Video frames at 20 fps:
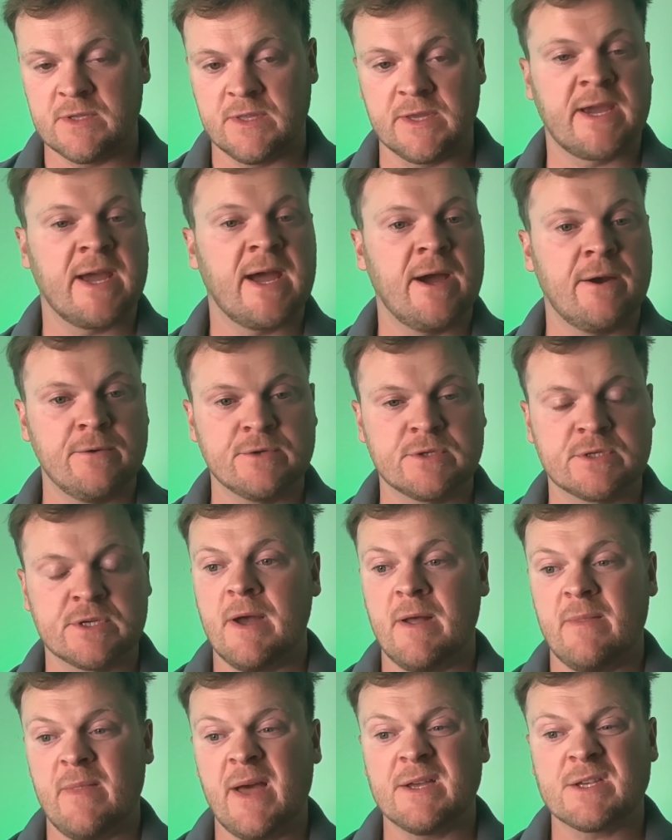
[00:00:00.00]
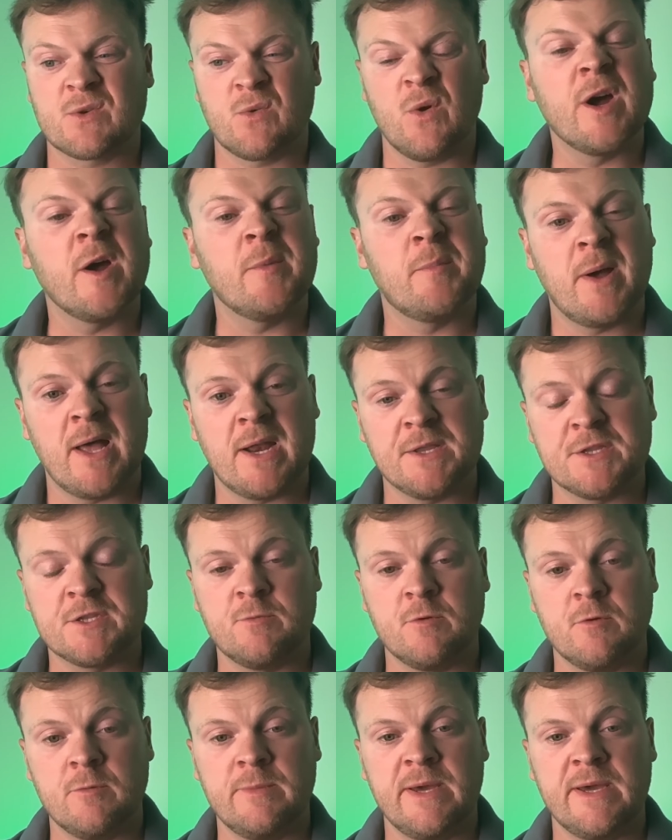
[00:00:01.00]
the cows. And that's quite a
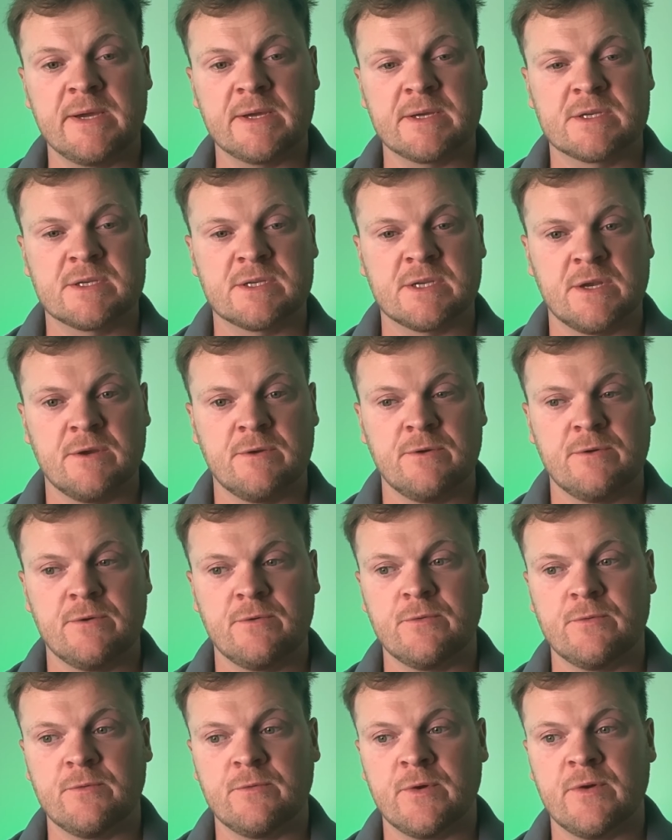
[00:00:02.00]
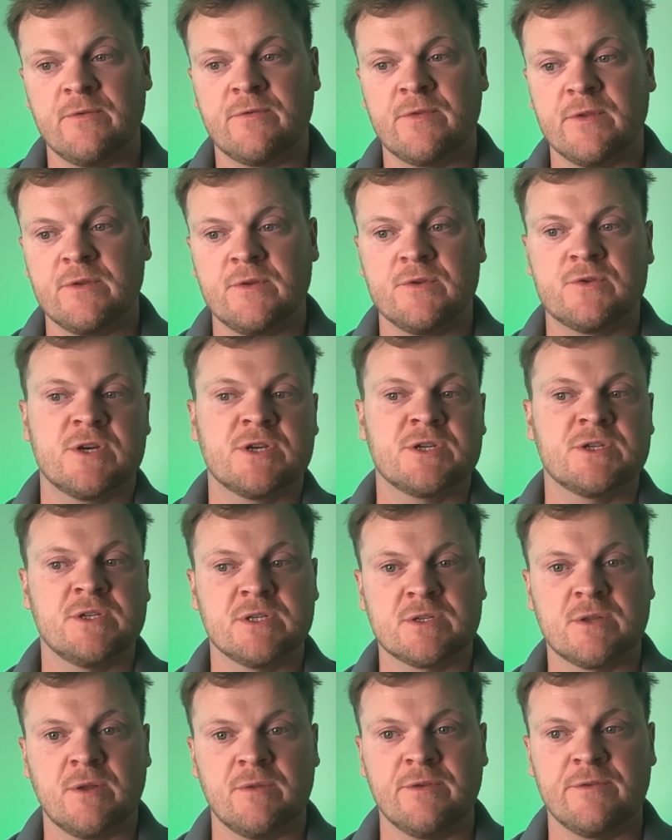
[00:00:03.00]
palatable mix. So with the
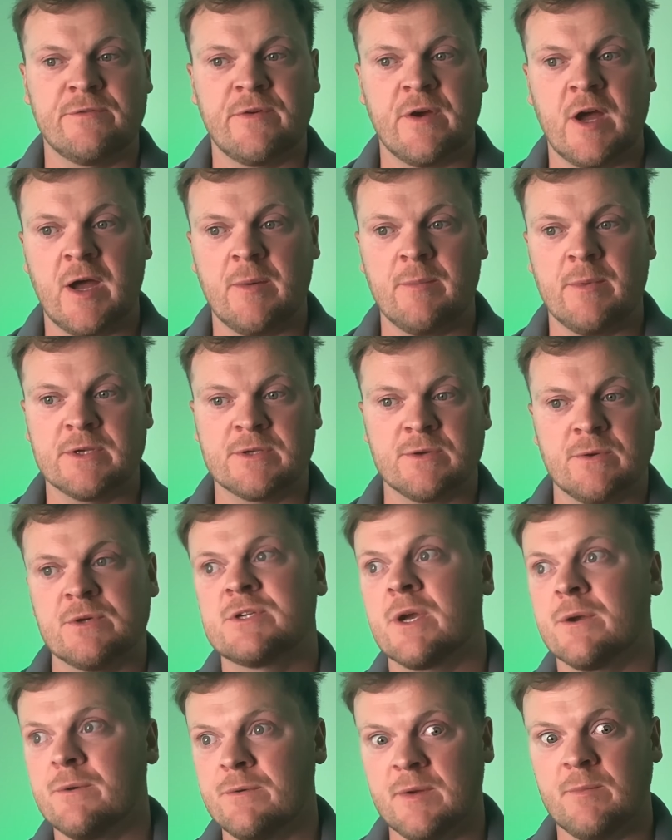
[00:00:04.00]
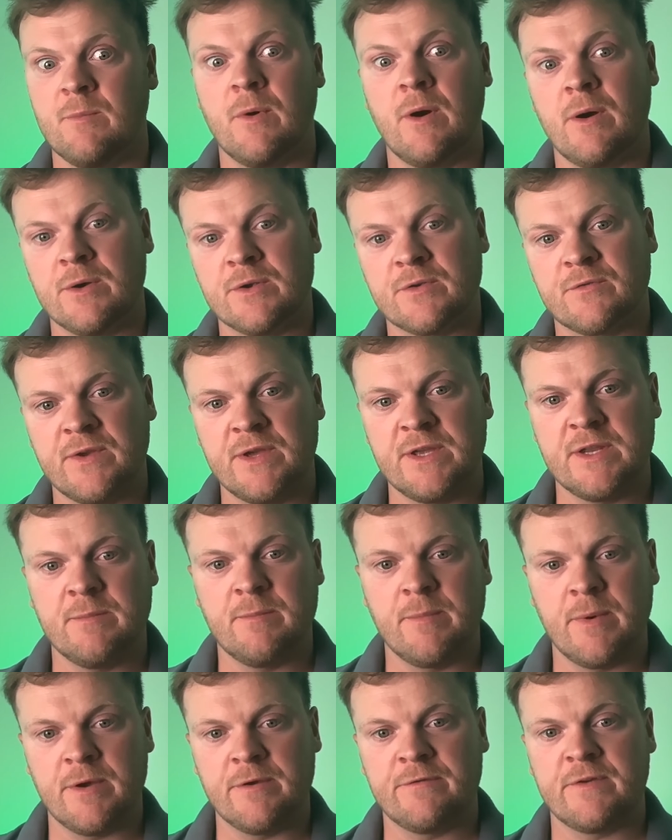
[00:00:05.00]
nutritionist on the farm, I sort of showed him what I was
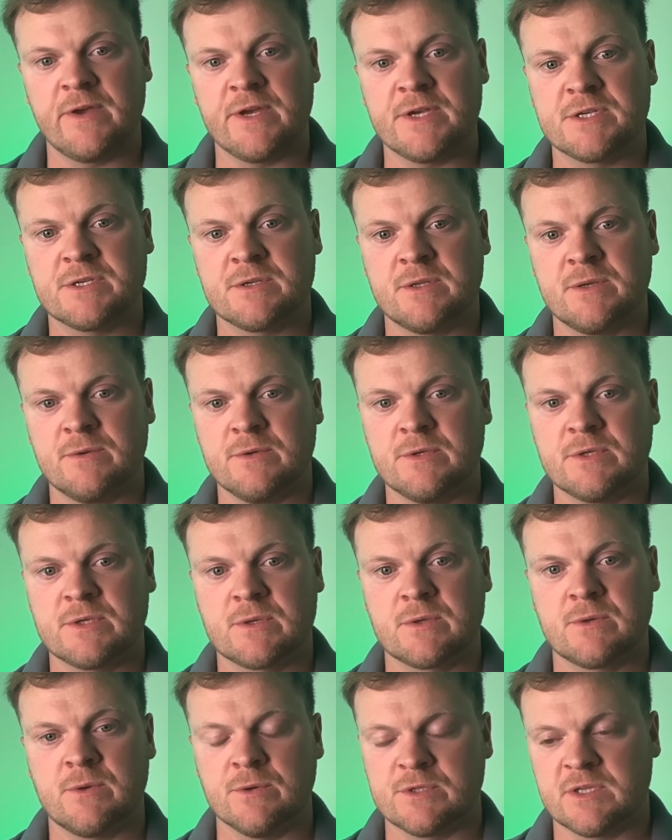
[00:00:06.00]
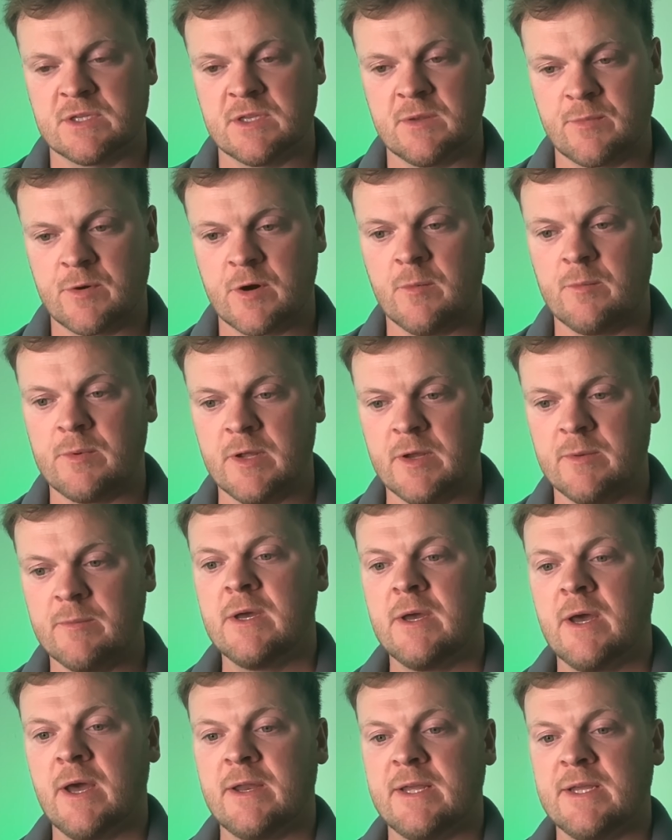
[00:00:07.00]
feeding my fish that was causing the
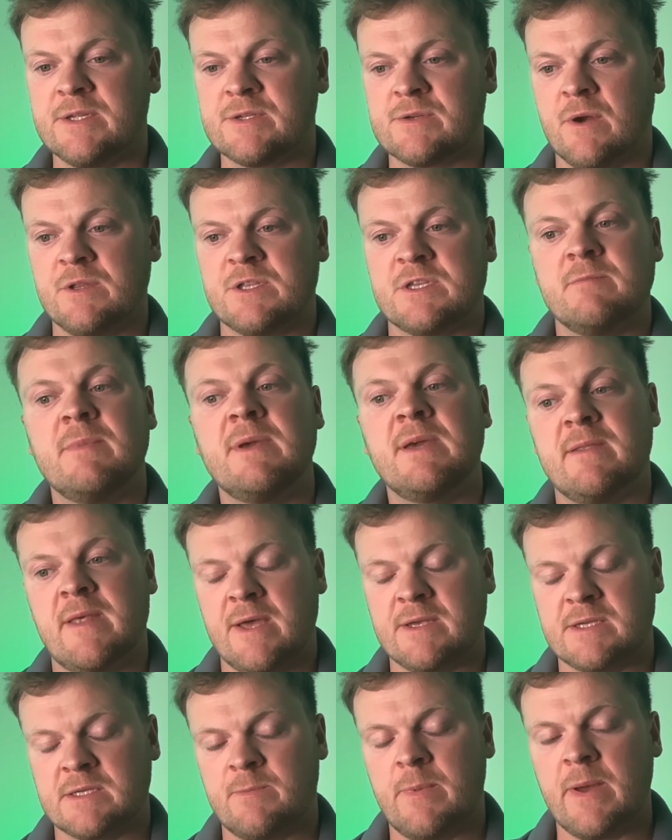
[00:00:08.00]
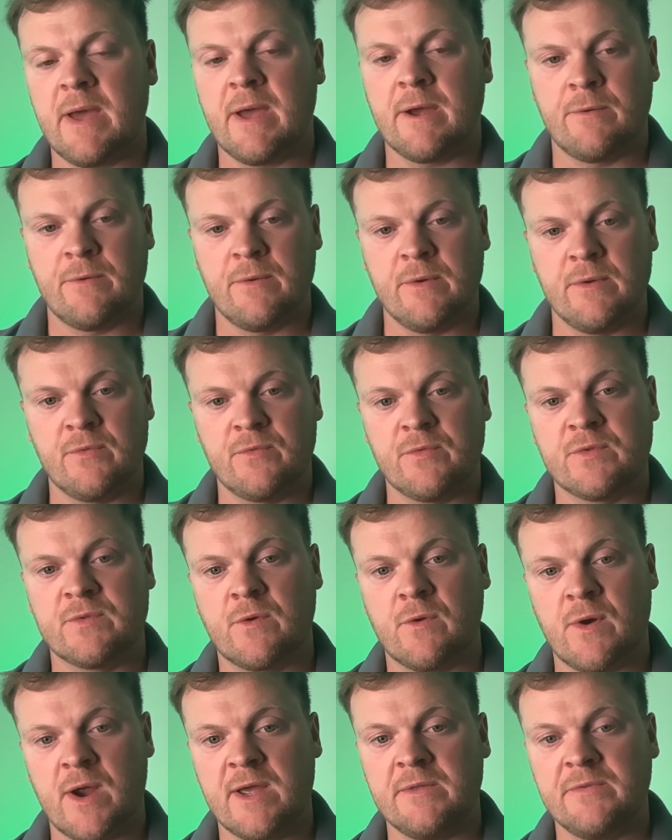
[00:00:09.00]
problem. And he tried to meet that spec with
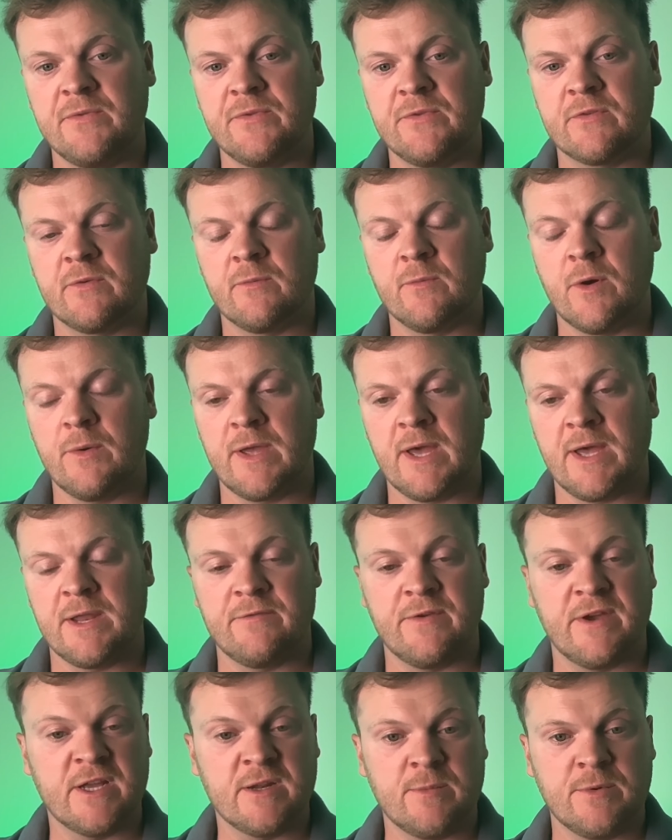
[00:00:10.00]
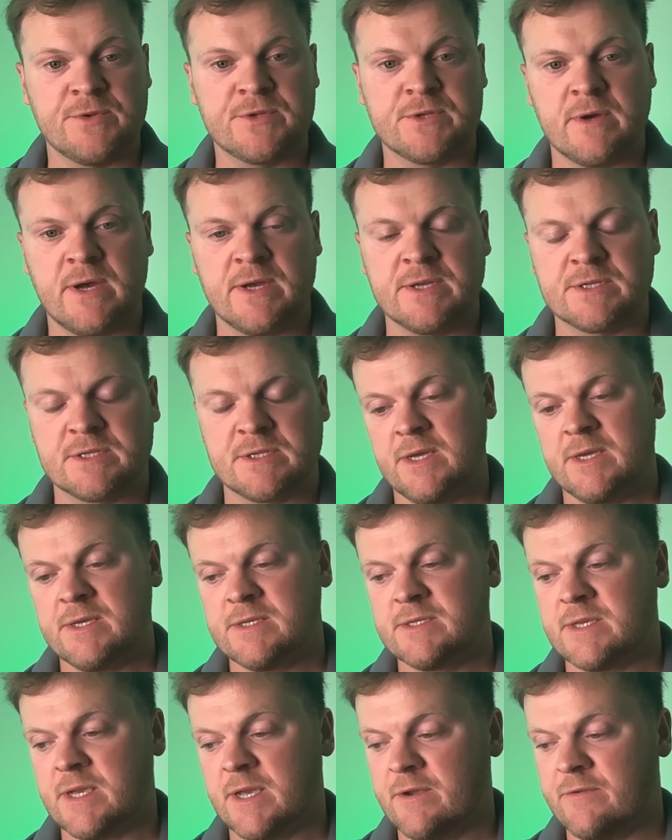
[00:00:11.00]
grains and what we had available to us.
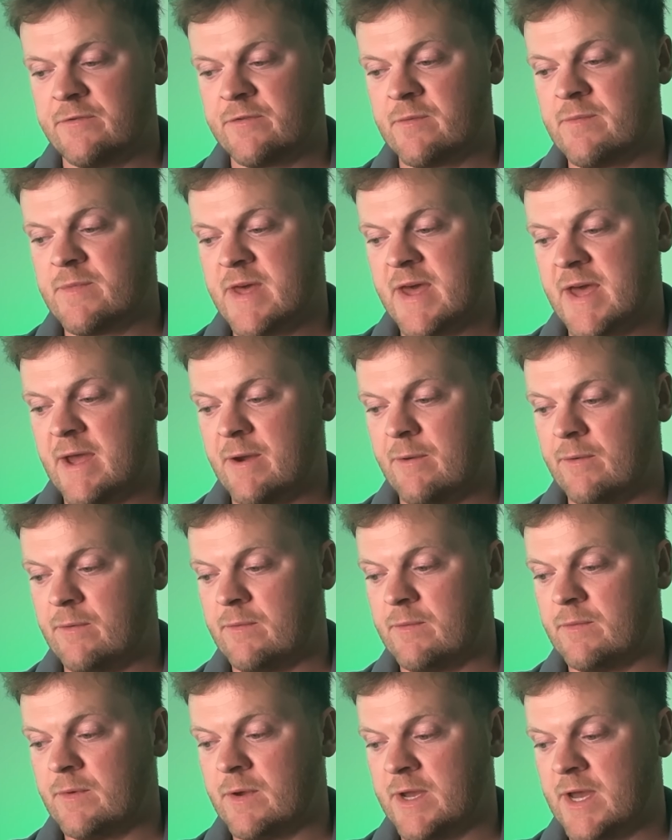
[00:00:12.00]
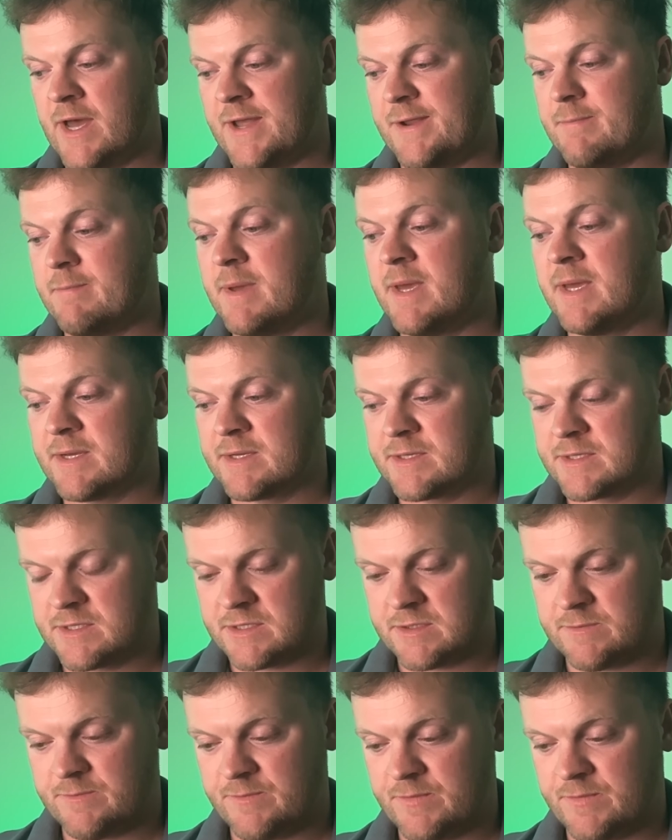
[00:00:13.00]
So from there, I had a mix